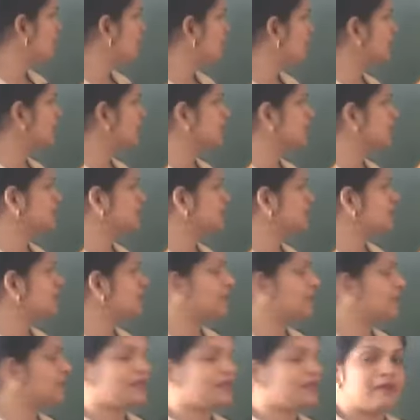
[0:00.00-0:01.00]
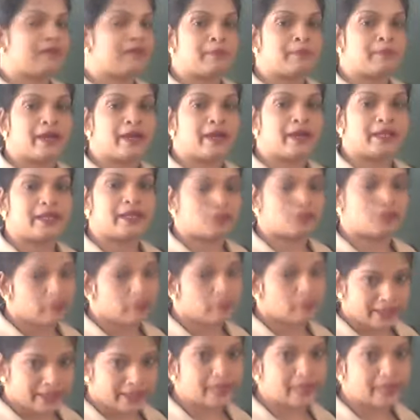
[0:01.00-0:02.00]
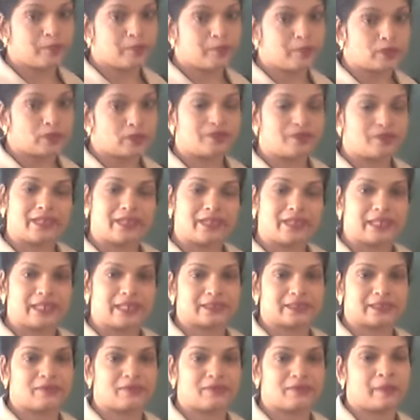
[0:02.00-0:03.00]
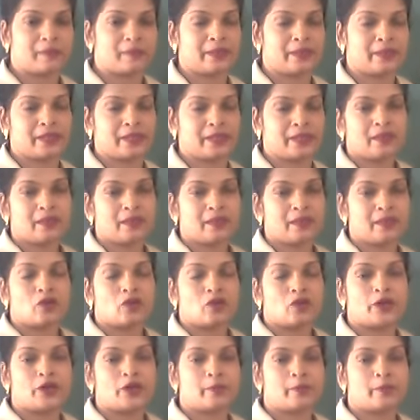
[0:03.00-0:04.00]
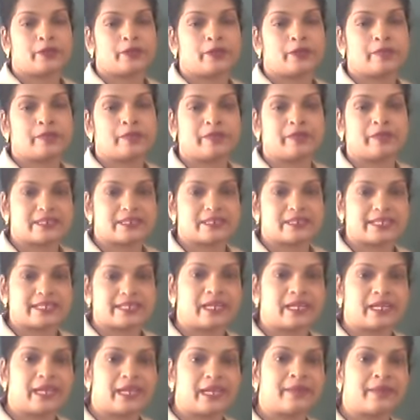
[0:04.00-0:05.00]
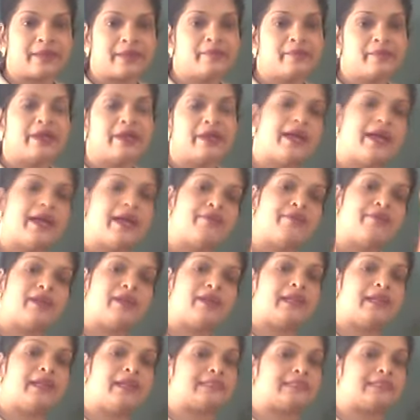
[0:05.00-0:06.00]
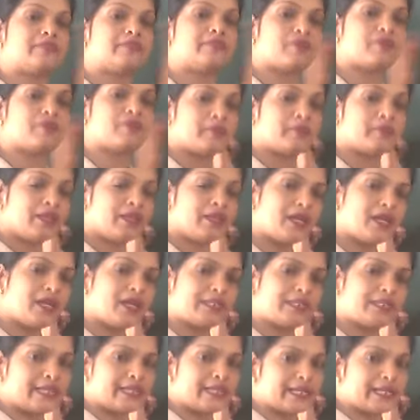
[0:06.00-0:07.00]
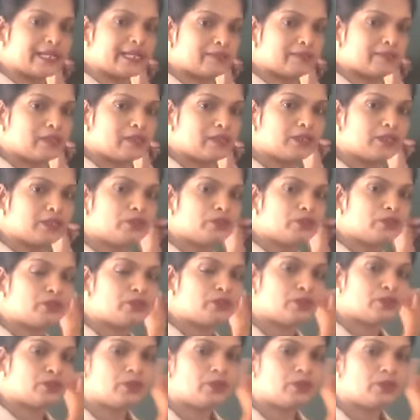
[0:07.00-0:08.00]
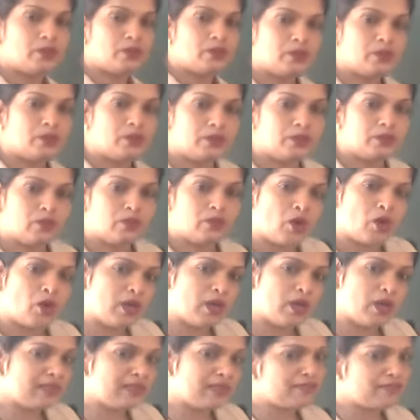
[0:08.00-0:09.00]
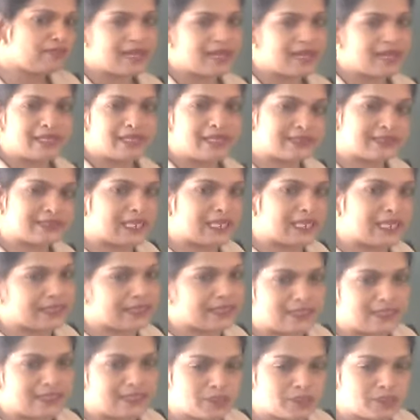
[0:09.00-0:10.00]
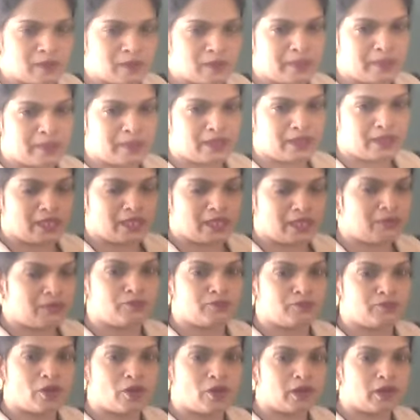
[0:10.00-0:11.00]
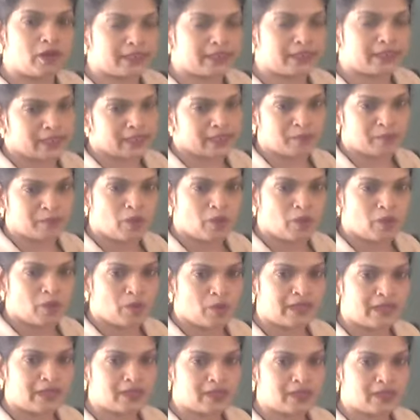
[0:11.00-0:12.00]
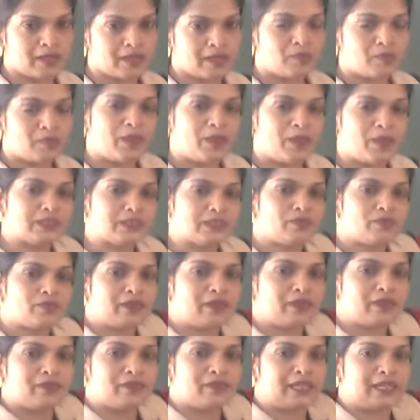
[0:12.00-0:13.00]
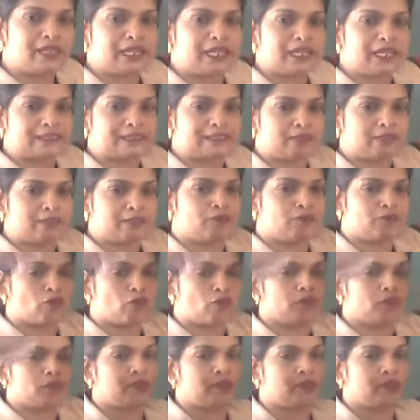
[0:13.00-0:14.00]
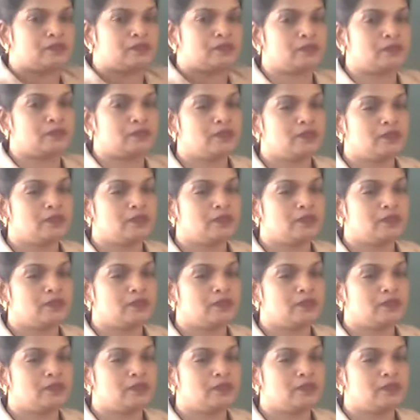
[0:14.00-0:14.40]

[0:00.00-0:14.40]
electron will be given by, to make a bond, one electron will be contributed by the central atom and one electron from the other atom. So all the valence electrons will be involved in bonding plus one electron from the